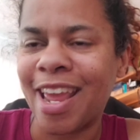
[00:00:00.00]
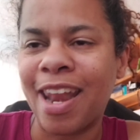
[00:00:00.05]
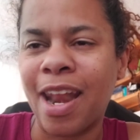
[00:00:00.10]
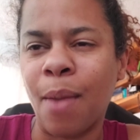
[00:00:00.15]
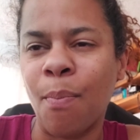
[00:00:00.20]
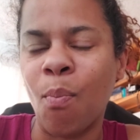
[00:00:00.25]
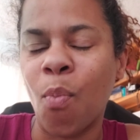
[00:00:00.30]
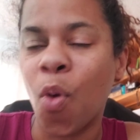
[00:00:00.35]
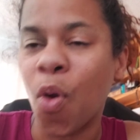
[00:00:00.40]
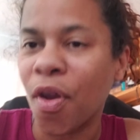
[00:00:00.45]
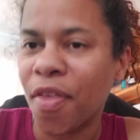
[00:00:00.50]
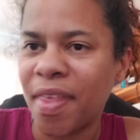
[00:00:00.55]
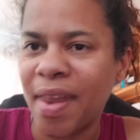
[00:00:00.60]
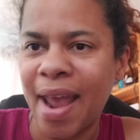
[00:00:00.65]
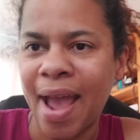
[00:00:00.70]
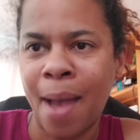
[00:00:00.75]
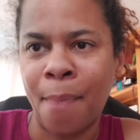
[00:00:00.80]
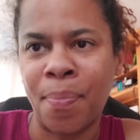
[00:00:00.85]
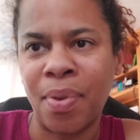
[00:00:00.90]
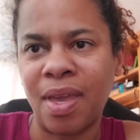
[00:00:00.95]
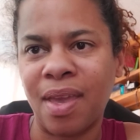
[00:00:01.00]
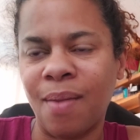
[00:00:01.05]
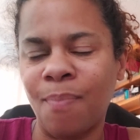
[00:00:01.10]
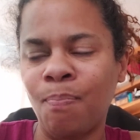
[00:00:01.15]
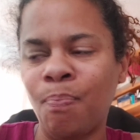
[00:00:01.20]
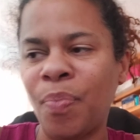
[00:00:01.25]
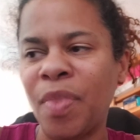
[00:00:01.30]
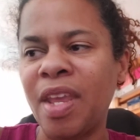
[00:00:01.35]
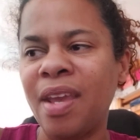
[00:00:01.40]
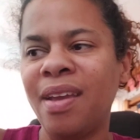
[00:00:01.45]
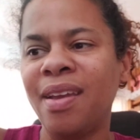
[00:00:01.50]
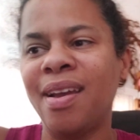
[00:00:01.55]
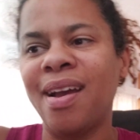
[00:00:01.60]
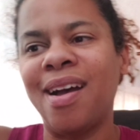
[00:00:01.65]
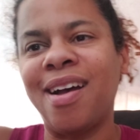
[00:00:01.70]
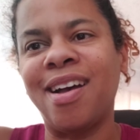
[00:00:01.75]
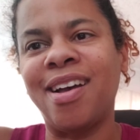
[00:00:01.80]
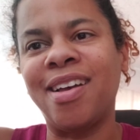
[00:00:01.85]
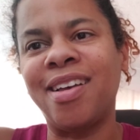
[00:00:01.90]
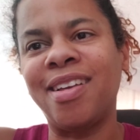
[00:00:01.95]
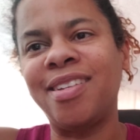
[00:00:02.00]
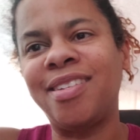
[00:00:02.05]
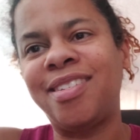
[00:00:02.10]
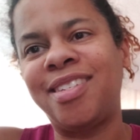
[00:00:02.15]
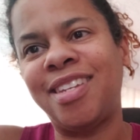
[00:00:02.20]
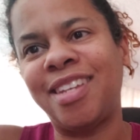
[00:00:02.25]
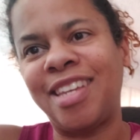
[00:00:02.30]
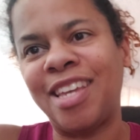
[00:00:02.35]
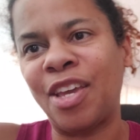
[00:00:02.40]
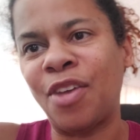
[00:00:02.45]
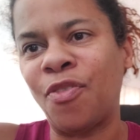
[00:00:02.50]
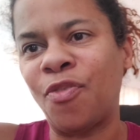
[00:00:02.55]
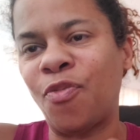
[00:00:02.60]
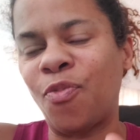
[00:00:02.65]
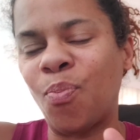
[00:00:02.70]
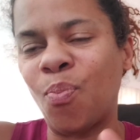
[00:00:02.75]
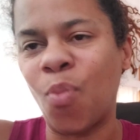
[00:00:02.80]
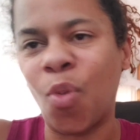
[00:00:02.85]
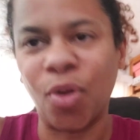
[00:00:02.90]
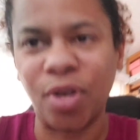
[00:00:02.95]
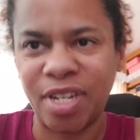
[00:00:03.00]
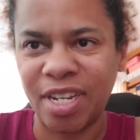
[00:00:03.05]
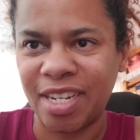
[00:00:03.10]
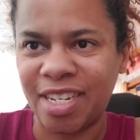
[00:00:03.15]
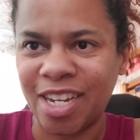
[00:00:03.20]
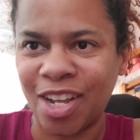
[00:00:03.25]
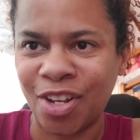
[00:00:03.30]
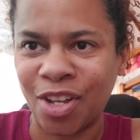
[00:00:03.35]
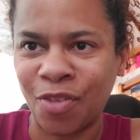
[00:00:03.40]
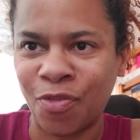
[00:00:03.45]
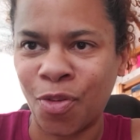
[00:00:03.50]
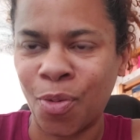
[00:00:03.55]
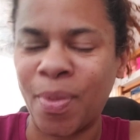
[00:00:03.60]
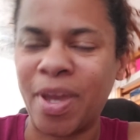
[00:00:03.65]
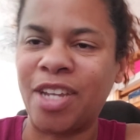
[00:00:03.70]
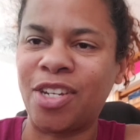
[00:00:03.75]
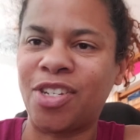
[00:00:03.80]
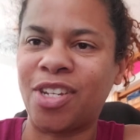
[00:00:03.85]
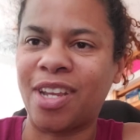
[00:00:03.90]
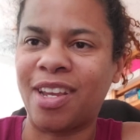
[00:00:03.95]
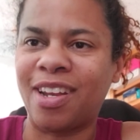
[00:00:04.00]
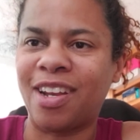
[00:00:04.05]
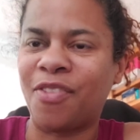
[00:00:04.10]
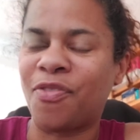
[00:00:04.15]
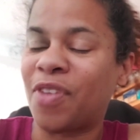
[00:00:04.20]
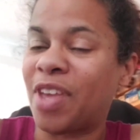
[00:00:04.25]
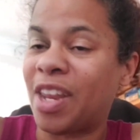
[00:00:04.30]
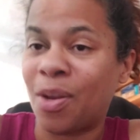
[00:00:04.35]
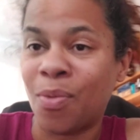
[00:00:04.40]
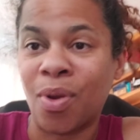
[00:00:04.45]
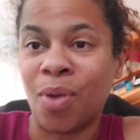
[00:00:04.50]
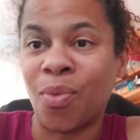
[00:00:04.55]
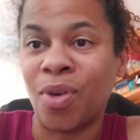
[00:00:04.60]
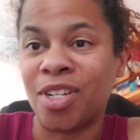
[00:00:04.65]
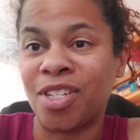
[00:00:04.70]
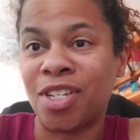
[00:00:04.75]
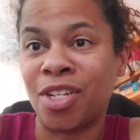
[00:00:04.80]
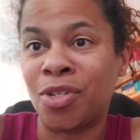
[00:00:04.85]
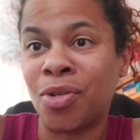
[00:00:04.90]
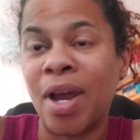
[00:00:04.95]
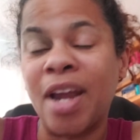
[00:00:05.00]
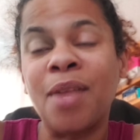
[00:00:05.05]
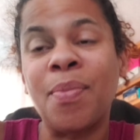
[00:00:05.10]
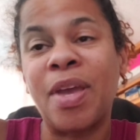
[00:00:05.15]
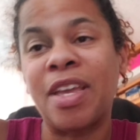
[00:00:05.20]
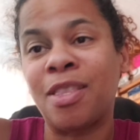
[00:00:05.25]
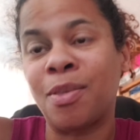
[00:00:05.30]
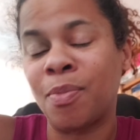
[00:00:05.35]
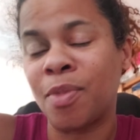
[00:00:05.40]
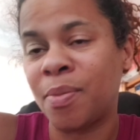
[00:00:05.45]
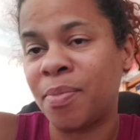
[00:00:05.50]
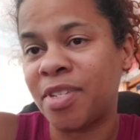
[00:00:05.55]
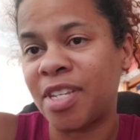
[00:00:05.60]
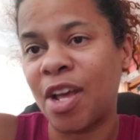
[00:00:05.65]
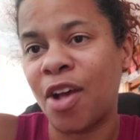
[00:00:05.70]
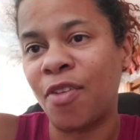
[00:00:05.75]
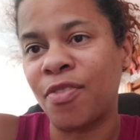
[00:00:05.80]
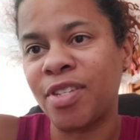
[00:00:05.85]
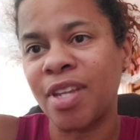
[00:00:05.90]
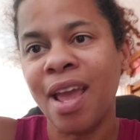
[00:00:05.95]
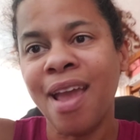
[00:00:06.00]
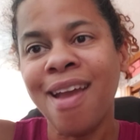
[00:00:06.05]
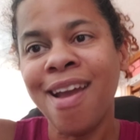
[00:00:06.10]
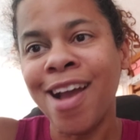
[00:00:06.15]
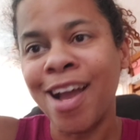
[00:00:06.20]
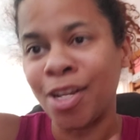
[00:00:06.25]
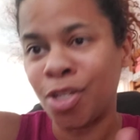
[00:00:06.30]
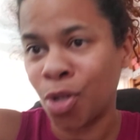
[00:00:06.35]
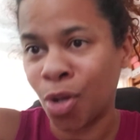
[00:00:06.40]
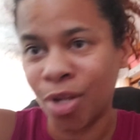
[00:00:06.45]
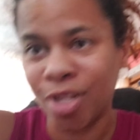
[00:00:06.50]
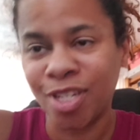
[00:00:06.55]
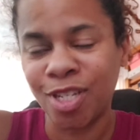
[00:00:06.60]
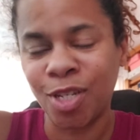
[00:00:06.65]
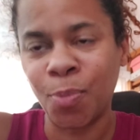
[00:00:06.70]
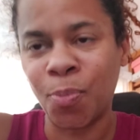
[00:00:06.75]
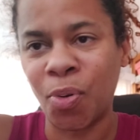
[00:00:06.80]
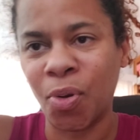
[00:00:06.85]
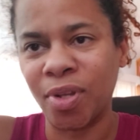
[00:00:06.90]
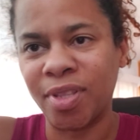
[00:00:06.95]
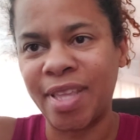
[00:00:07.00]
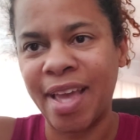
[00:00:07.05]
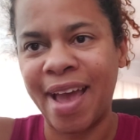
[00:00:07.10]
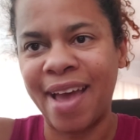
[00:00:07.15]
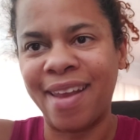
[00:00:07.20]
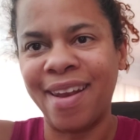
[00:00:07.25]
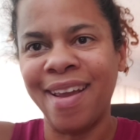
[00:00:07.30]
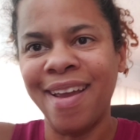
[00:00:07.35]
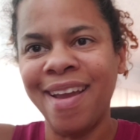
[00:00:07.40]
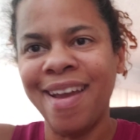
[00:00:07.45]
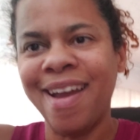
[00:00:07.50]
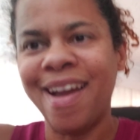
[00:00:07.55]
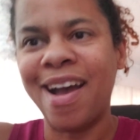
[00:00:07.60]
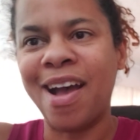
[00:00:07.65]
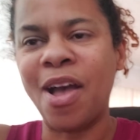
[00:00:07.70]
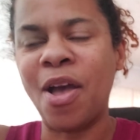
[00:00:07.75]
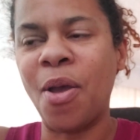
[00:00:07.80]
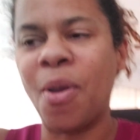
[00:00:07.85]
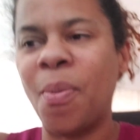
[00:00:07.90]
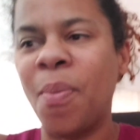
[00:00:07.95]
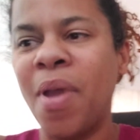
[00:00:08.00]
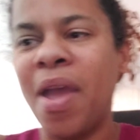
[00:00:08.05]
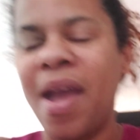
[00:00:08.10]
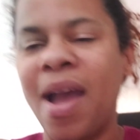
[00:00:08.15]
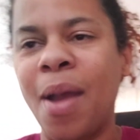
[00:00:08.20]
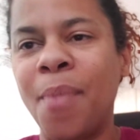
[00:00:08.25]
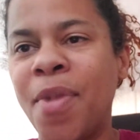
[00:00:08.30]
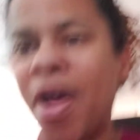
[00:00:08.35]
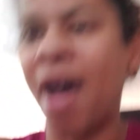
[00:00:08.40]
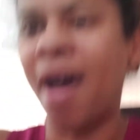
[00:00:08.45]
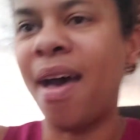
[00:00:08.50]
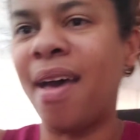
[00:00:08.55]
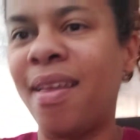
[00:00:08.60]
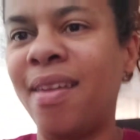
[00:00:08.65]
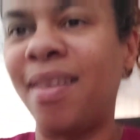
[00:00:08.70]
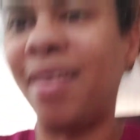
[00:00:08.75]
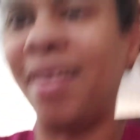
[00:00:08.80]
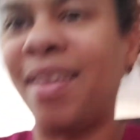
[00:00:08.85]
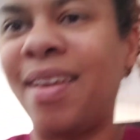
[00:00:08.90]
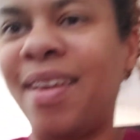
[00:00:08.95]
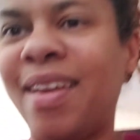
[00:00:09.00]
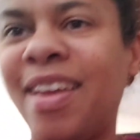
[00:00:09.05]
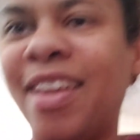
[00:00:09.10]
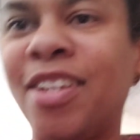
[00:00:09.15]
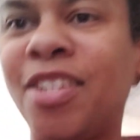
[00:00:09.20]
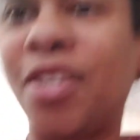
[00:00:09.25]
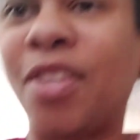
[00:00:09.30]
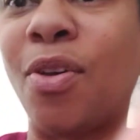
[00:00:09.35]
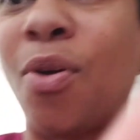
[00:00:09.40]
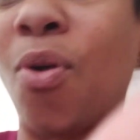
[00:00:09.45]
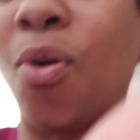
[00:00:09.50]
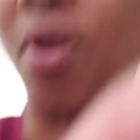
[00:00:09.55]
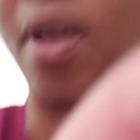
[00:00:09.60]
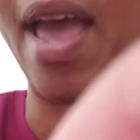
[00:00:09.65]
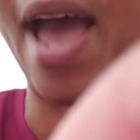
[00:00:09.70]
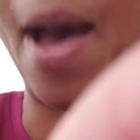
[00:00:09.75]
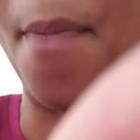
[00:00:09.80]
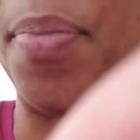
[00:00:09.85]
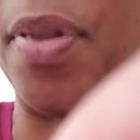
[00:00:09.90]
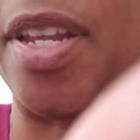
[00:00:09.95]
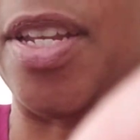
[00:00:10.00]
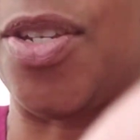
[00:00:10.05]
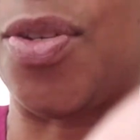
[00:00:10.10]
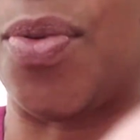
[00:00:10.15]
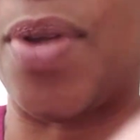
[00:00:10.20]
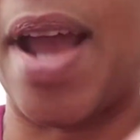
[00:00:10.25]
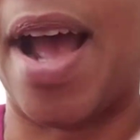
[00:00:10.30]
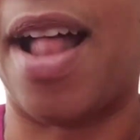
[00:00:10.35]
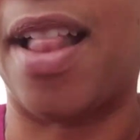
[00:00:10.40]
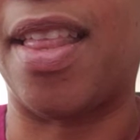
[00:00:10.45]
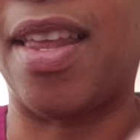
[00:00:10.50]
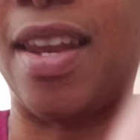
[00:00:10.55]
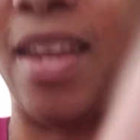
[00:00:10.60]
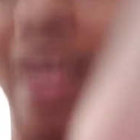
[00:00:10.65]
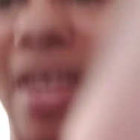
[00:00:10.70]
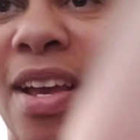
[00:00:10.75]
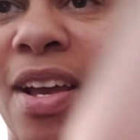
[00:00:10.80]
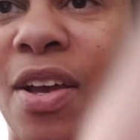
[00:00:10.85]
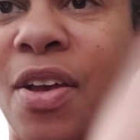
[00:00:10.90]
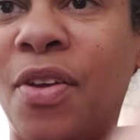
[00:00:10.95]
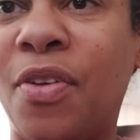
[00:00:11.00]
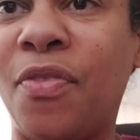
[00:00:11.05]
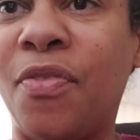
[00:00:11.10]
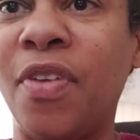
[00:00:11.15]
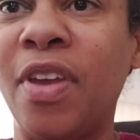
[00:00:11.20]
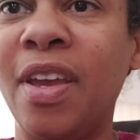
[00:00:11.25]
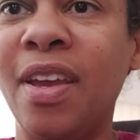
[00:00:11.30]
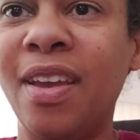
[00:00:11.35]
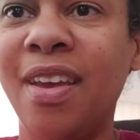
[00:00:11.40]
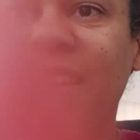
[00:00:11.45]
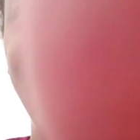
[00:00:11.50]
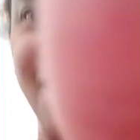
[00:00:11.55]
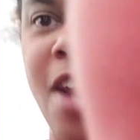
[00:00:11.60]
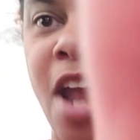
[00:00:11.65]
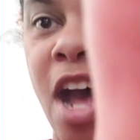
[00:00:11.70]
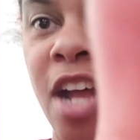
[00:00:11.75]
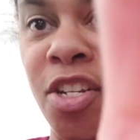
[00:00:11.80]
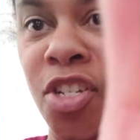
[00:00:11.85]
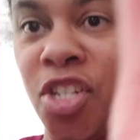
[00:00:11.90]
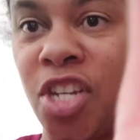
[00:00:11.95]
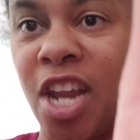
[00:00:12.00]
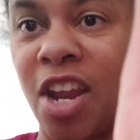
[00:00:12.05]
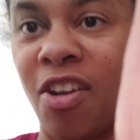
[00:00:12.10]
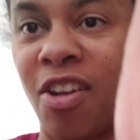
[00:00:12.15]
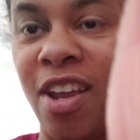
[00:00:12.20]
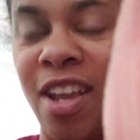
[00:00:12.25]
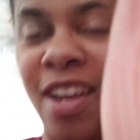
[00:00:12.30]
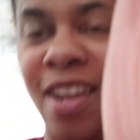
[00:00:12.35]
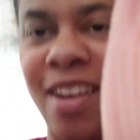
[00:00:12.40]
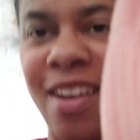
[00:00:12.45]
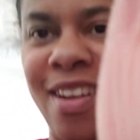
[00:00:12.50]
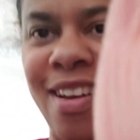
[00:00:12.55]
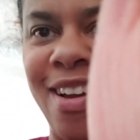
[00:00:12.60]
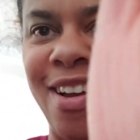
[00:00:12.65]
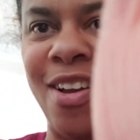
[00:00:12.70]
and I'm more than happy to give more detailed information if anyone wants to try to make them themselves. I totally support that. I'm not into the whole capitalist reality of not sharing.